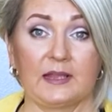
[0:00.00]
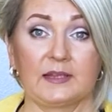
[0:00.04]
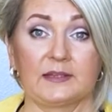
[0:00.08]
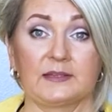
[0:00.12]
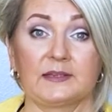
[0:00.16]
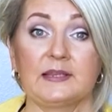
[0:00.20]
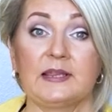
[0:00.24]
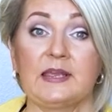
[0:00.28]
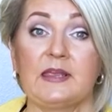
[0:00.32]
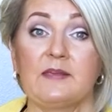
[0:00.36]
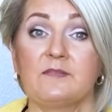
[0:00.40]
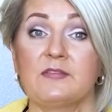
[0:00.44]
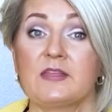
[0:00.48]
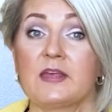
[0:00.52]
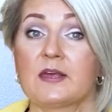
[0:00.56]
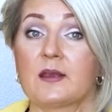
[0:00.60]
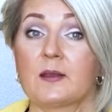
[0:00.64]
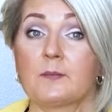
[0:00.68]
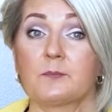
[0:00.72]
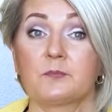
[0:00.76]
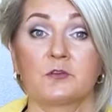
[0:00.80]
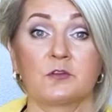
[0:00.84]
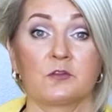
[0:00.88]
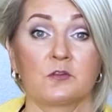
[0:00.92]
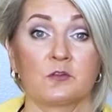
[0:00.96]
Leave that
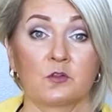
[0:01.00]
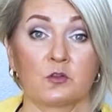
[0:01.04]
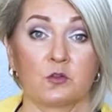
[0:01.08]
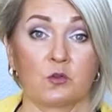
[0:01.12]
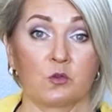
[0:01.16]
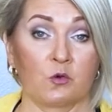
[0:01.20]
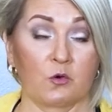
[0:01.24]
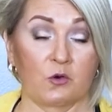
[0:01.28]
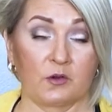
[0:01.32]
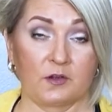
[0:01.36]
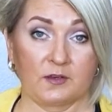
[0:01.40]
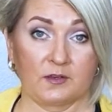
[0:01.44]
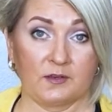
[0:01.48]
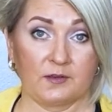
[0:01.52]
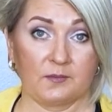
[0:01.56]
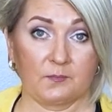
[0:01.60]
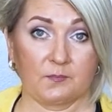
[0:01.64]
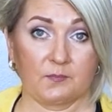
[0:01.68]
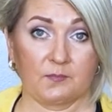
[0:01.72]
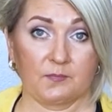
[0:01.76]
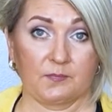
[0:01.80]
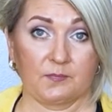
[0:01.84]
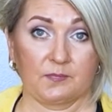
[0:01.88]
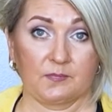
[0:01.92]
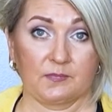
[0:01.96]
up to the Lord.
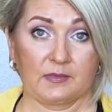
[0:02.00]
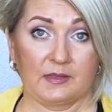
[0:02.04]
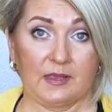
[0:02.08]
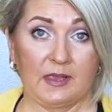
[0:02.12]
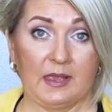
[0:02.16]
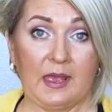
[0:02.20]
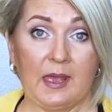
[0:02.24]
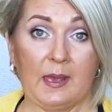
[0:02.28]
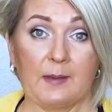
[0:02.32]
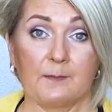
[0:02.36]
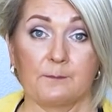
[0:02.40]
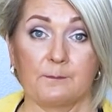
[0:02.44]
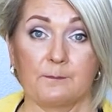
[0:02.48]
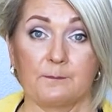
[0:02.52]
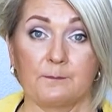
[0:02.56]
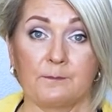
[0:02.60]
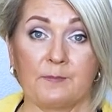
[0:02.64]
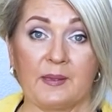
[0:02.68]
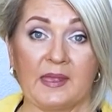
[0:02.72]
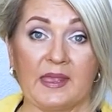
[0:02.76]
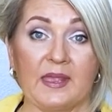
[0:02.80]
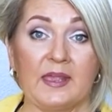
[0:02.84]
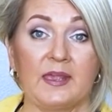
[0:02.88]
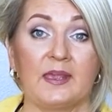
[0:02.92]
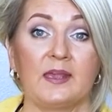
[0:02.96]

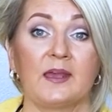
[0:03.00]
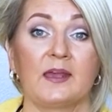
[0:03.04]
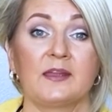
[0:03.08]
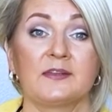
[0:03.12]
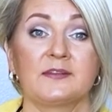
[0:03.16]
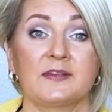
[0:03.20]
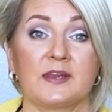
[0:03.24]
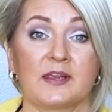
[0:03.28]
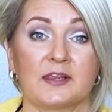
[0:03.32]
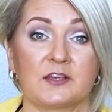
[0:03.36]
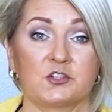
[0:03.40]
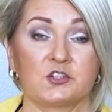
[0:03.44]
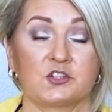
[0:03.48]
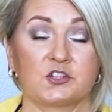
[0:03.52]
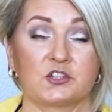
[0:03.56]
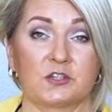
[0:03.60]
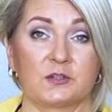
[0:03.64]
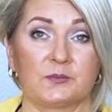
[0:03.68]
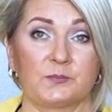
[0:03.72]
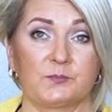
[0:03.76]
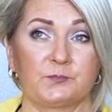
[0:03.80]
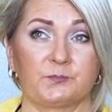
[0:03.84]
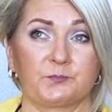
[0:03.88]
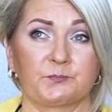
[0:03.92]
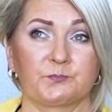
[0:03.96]
Pay attention.